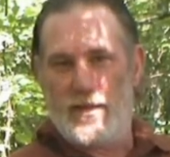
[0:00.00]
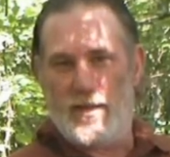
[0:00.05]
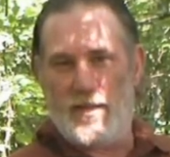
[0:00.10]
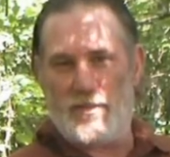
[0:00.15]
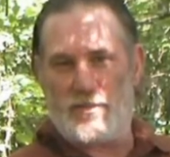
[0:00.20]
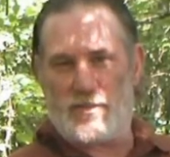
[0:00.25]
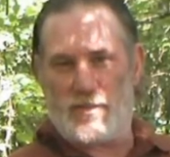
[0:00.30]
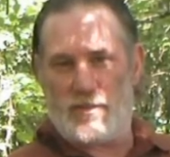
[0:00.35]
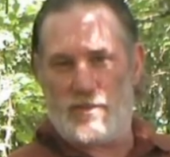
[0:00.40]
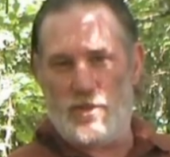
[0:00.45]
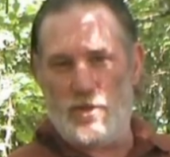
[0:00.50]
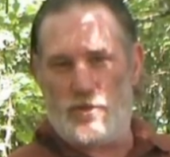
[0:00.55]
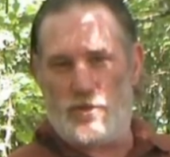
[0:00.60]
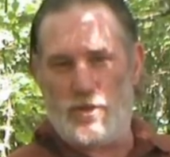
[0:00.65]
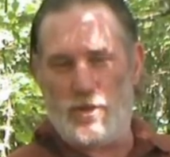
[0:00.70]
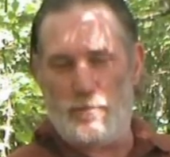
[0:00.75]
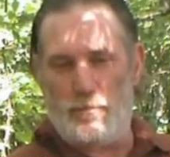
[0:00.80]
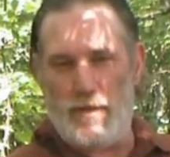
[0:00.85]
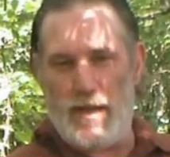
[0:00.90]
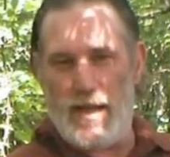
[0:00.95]
His
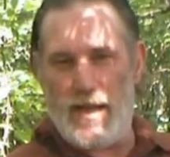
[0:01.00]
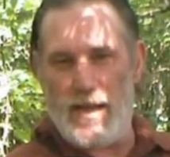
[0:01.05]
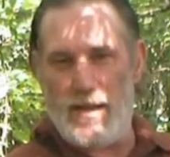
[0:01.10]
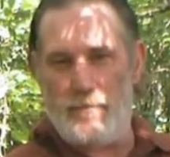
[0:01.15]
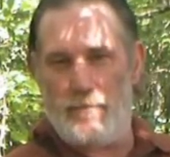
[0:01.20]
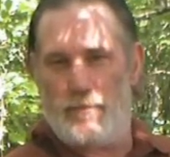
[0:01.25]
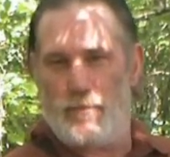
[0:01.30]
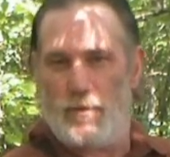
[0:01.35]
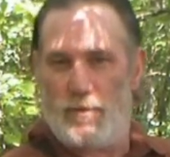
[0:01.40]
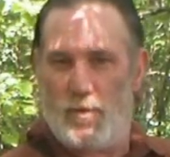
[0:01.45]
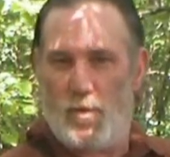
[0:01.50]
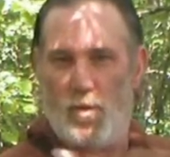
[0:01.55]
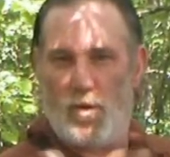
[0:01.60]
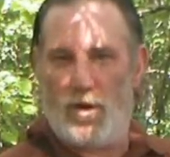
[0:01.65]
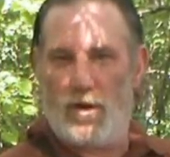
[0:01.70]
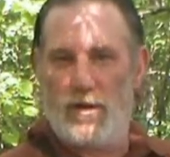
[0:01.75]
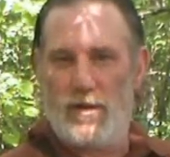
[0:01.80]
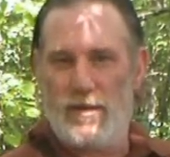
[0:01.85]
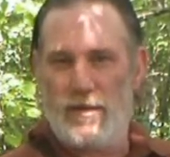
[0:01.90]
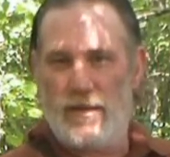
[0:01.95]
YouTube name
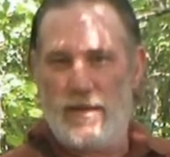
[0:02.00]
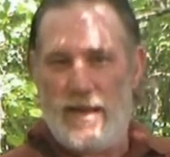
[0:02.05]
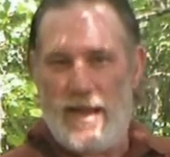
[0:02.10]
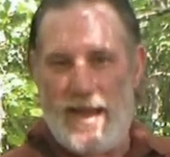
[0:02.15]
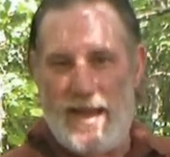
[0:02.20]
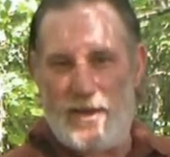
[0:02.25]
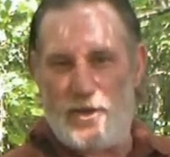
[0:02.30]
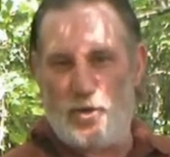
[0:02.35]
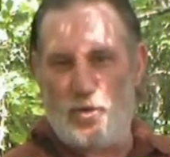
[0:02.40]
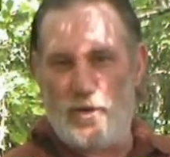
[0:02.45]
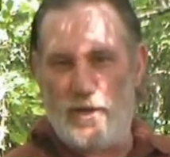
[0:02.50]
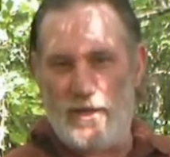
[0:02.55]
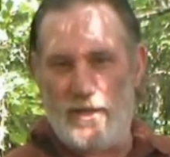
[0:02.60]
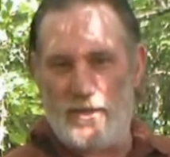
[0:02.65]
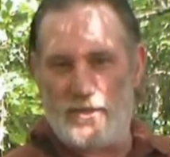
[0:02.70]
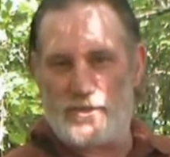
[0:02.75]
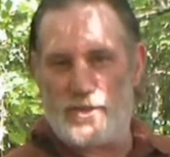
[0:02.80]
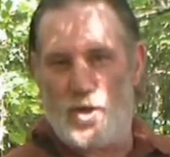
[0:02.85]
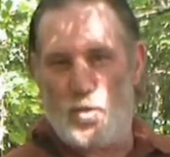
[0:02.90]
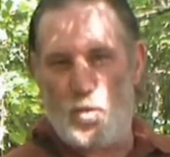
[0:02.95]
or handle
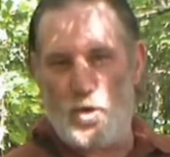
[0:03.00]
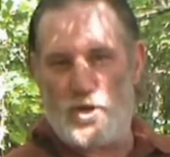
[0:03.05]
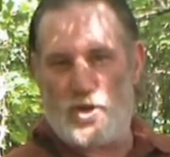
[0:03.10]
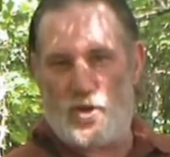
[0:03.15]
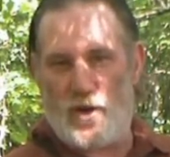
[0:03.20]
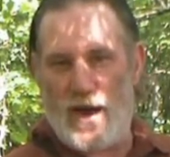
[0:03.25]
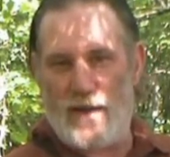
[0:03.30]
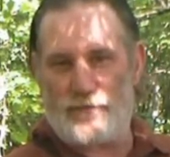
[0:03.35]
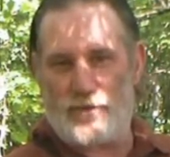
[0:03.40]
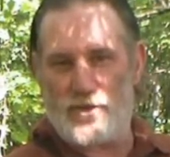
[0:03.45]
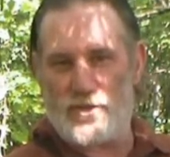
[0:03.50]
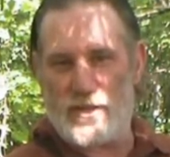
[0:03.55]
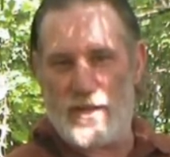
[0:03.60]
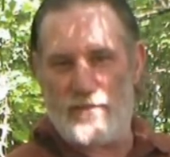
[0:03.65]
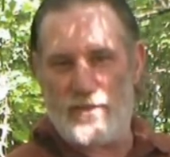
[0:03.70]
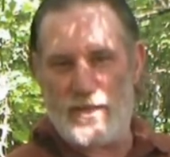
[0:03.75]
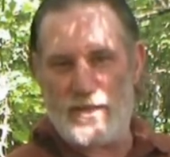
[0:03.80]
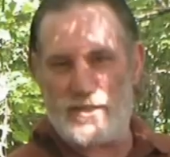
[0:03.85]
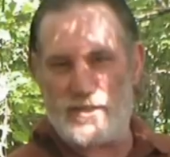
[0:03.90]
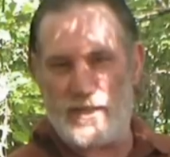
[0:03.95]
is
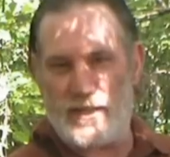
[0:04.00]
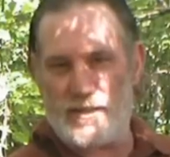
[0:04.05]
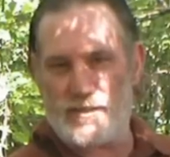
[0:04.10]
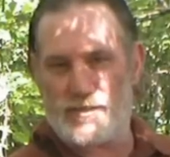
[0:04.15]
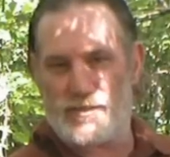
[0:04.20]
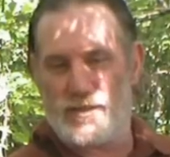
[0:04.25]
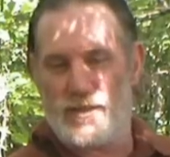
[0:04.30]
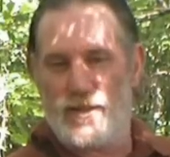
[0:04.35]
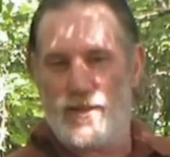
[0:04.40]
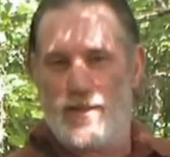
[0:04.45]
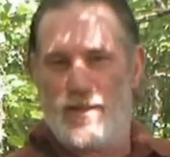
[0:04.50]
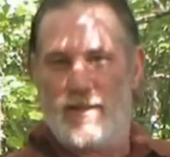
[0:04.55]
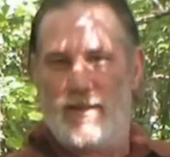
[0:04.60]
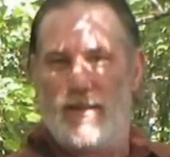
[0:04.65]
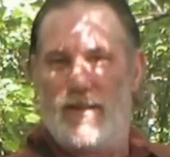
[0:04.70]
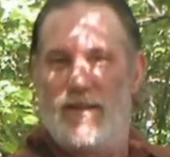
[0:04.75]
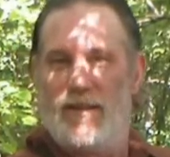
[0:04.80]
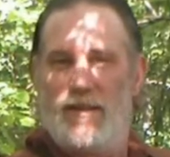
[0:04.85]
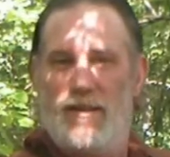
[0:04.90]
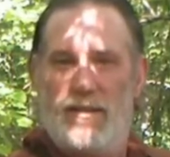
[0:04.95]

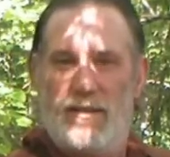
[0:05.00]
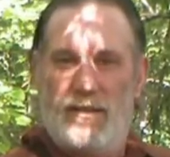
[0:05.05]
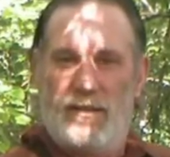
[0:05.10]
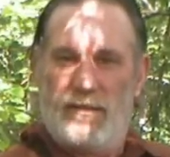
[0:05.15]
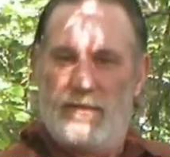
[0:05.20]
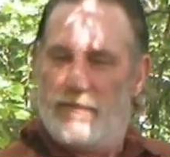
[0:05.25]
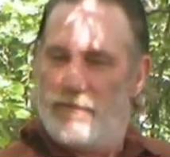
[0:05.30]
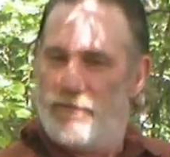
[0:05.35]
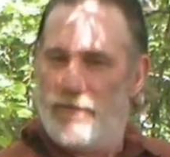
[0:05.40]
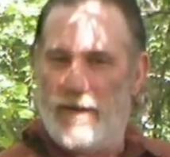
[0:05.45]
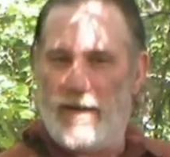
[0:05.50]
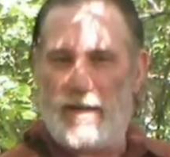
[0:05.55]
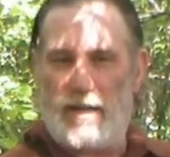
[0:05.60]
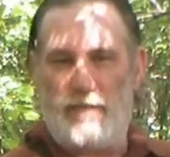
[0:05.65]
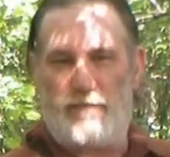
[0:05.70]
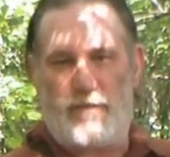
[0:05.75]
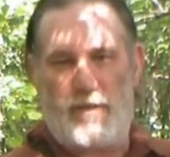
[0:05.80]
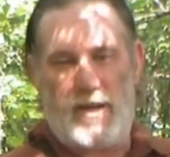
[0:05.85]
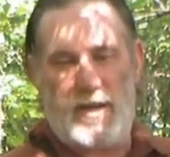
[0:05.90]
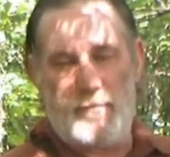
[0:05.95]
Woodcrafter76. Very
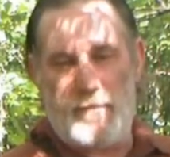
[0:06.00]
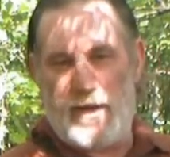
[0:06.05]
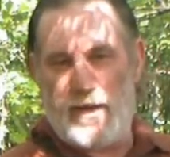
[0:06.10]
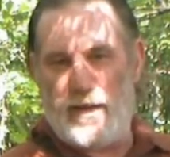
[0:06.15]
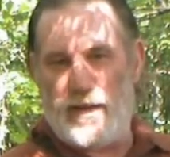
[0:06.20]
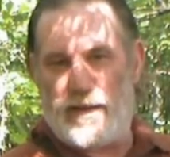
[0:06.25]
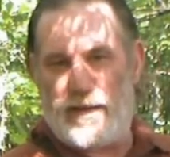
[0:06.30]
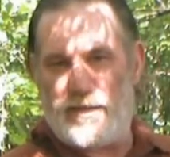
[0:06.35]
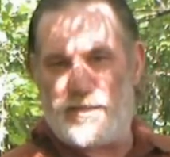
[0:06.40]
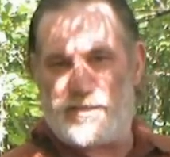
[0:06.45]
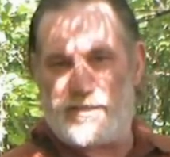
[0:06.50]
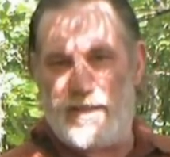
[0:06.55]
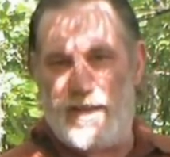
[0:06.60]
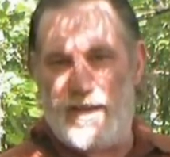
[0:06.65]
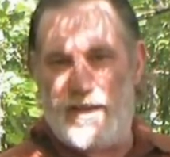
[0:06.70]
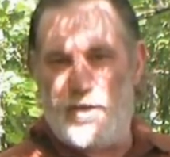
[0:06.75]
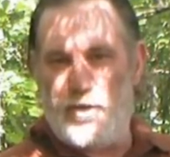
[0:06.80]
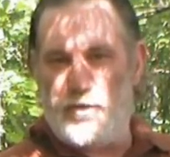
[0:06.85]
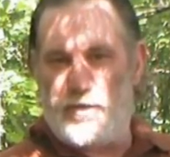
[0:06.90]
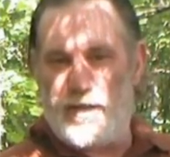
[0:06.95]
good friend of mine, like I
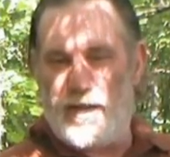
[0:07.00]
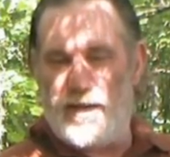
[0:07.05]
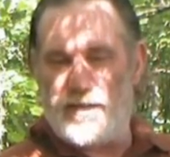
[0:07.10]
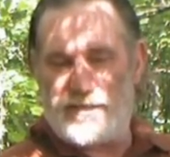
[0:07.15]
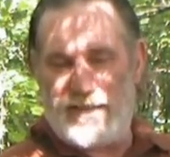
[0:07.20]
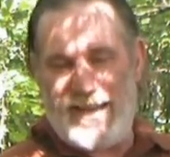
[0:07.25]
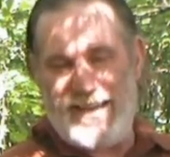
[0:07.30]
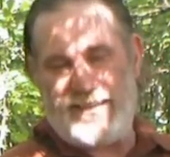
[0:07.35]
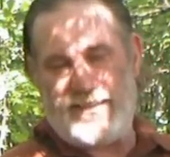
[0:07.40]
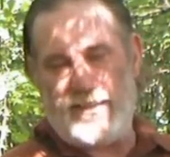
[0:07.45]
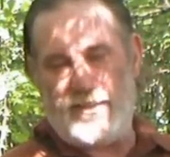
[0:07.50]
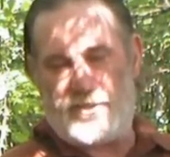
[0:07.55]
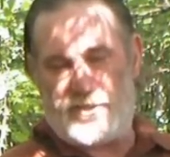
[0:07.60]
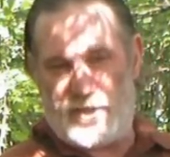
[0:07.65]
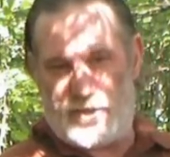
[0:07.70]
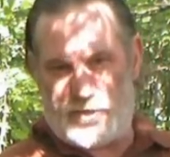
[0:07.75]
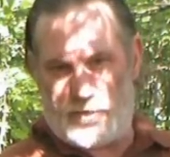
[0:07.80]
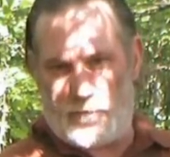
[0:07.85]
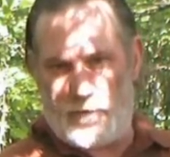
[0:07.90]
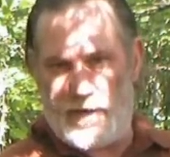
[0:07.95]
said, who does 18th
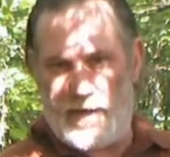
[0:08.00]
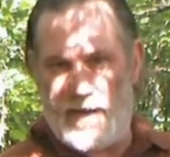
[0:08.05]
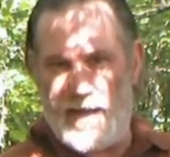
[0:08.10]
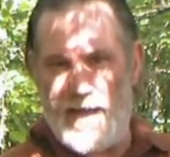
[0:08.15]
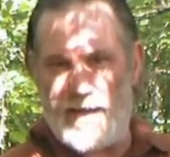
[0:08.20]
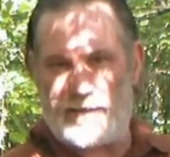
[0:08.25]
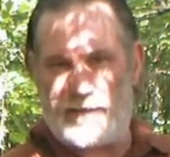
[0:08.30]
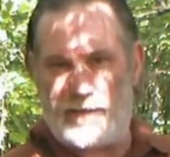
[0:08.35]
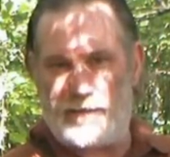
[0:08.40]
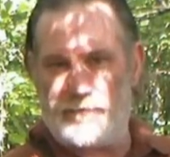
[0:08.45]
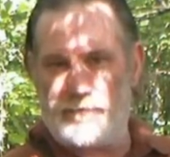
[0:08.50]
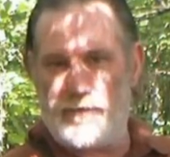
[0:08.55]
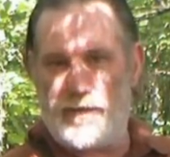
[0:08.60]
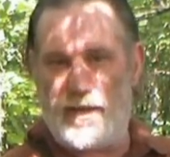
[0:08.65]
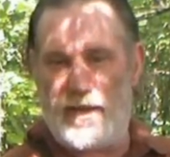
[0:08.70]
century reenacting.